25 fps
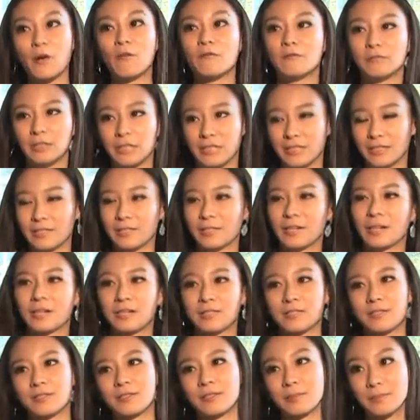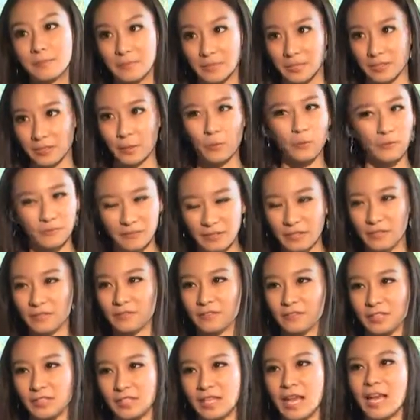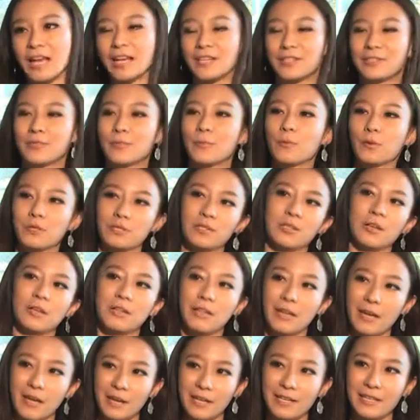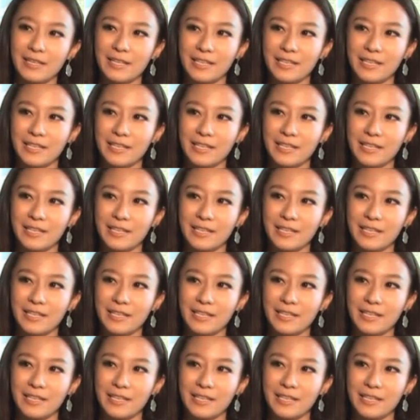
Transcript: offering to customers or viewers, so what are they?